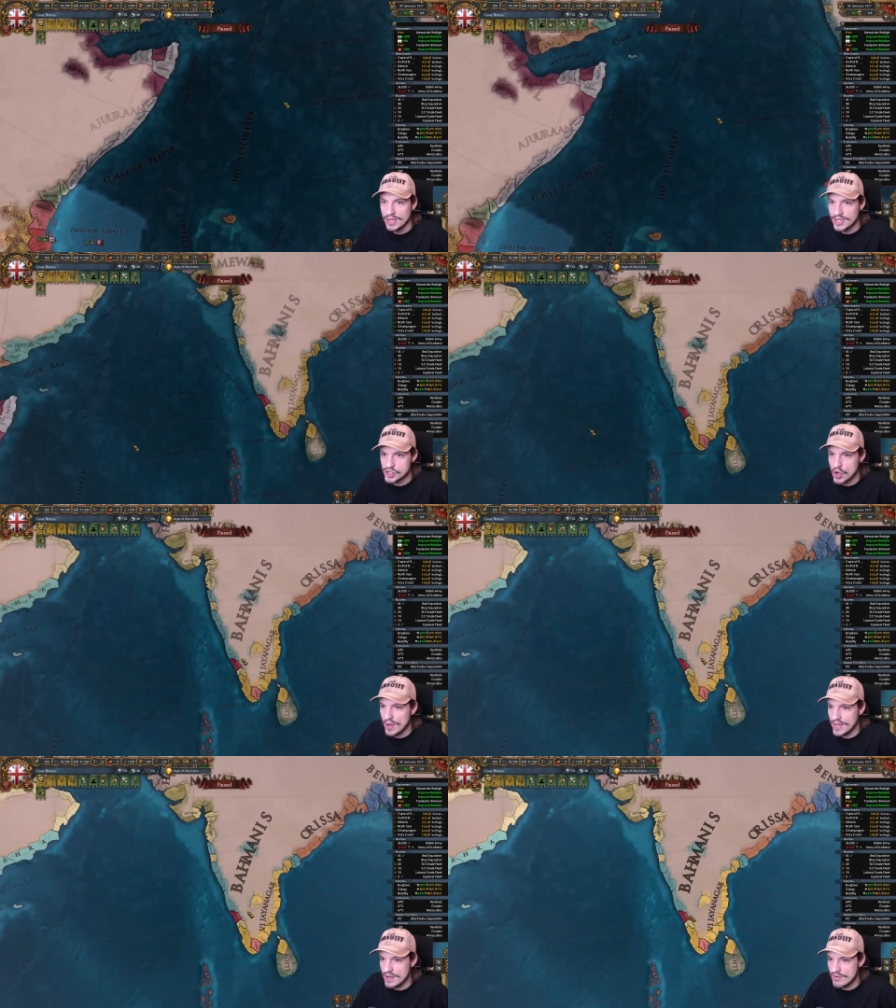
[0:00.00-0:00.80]
Let's go
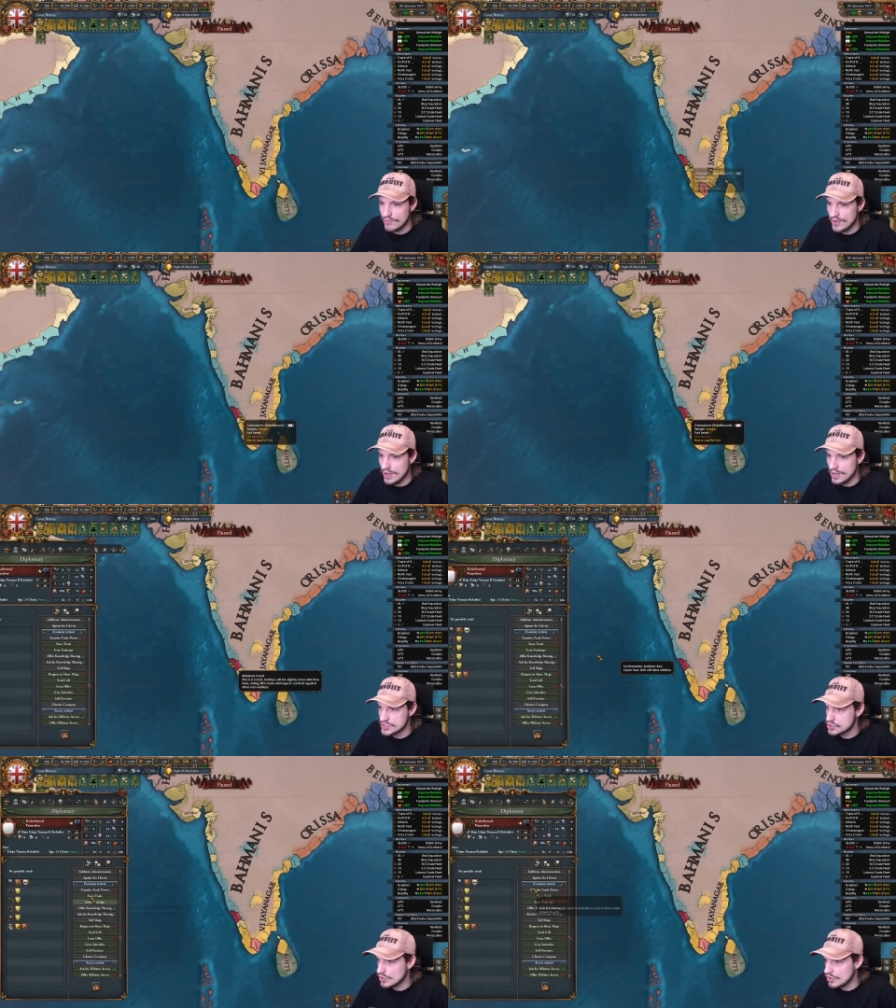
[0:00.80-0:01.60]
ahead and
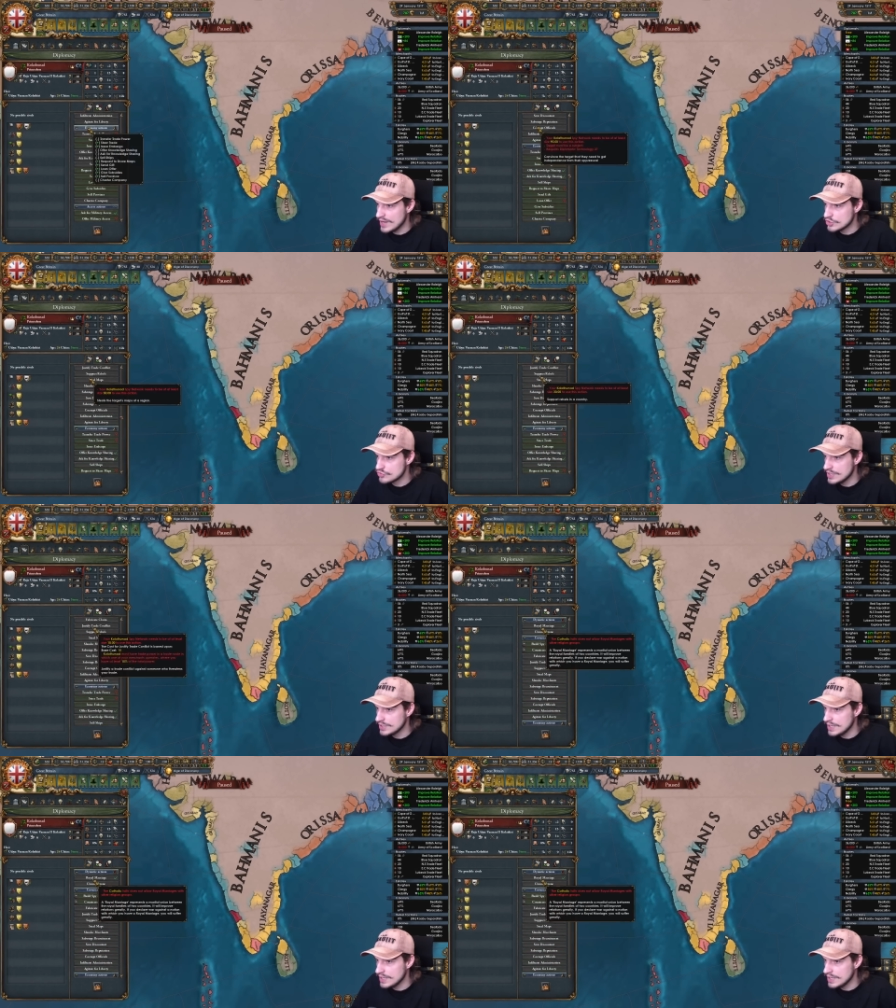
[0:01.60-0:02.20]
start our entry into